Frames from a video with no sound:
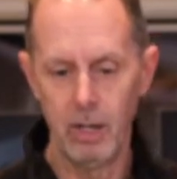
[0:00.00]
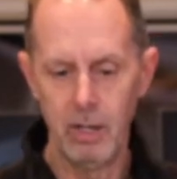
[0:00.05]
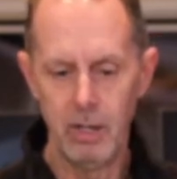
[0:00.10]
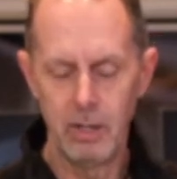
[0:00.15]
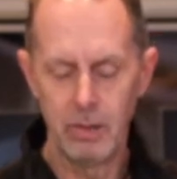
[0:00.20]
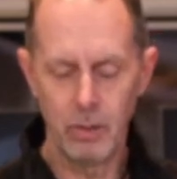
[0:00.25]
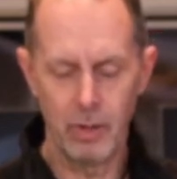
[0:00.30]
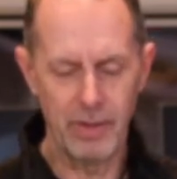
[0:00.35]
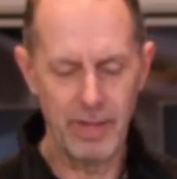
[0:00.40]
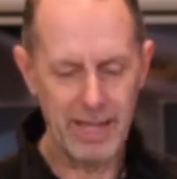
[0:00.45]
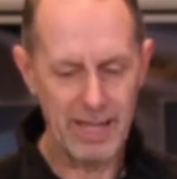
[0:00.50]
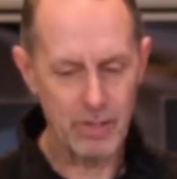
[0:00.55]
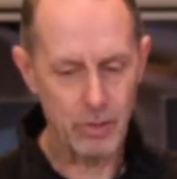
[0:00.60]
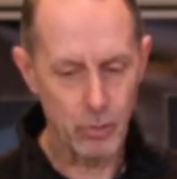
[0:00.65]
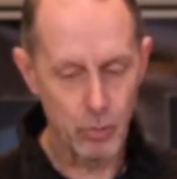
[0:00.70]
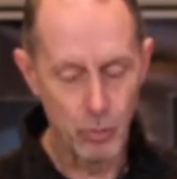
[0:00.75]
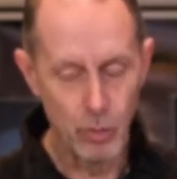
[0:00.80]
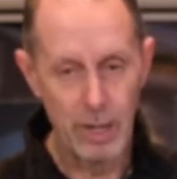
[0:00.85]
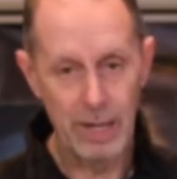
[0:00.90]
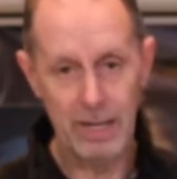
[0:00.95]
So I think that's
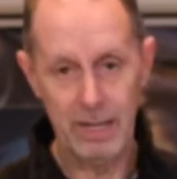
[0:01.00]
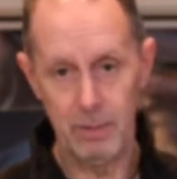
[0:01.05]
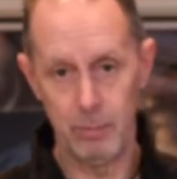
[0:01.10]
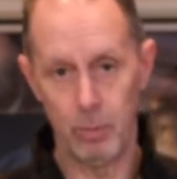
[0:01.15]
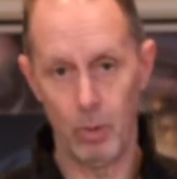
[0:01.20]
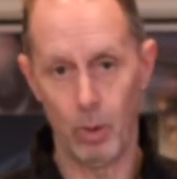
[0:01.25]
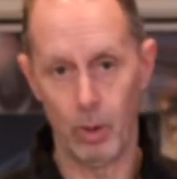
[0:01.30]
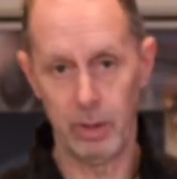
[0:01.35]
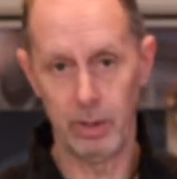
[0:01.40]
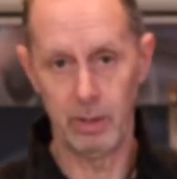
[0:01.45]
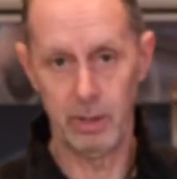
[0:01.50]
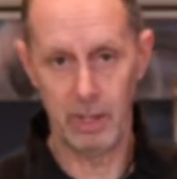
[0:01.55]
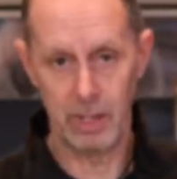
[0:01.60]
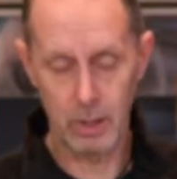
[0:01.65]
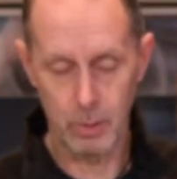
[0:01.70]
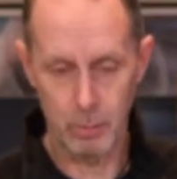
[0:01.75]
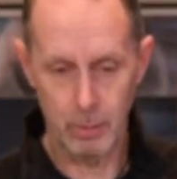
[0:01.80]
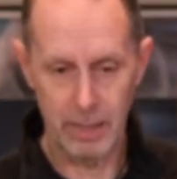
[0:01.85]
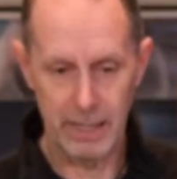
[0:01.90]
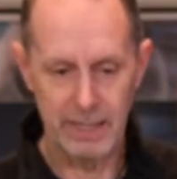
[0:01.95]
really important to
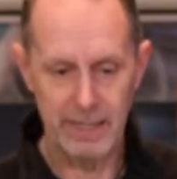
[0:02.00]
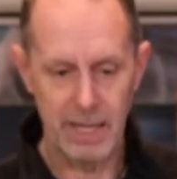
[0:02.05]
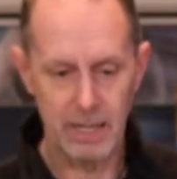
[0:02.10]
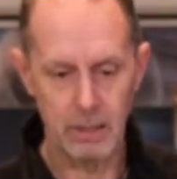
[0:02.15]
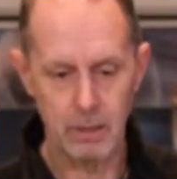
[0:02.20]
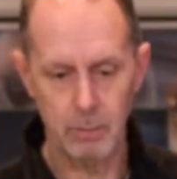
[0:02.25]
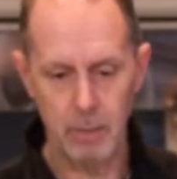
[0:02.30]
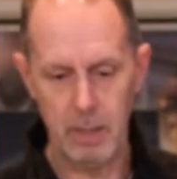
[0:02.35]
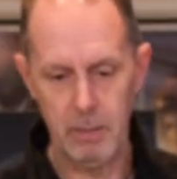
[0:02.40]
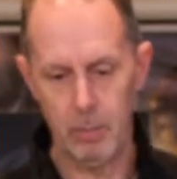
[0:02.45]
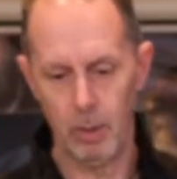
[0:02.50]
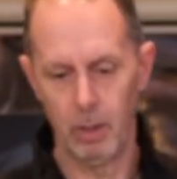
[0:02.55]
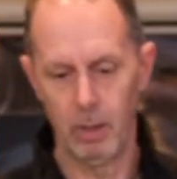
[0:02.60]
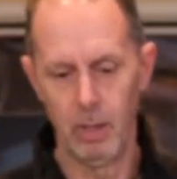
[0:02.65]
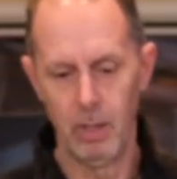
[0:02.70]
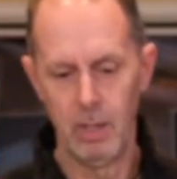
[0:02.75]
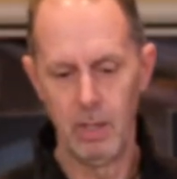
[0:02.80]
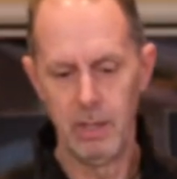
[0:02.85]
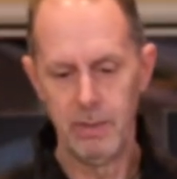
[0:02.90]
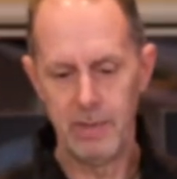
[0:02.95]
explain that to people,
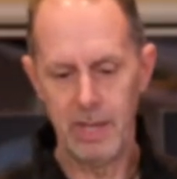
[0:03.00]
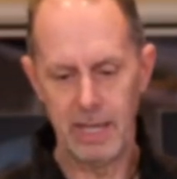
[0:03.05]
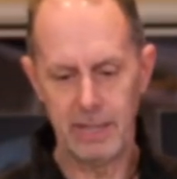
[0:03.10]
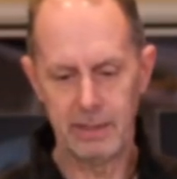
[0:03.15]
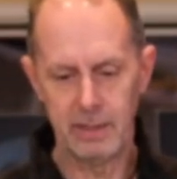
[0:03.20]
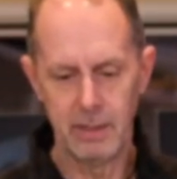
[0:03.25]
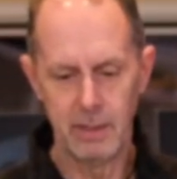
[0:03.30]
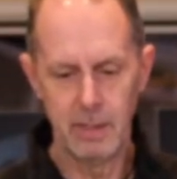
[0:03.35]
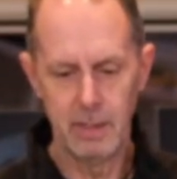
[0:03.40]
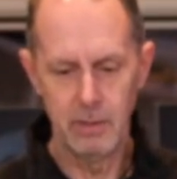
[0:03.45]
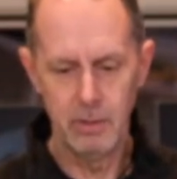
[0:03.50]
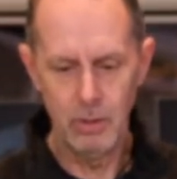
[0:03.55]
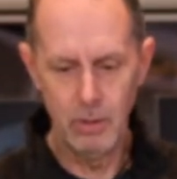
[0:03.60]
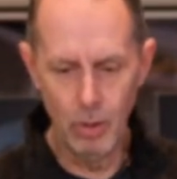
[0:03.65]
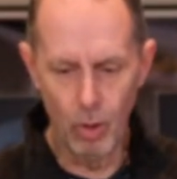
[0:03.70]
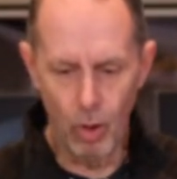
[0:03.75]
that you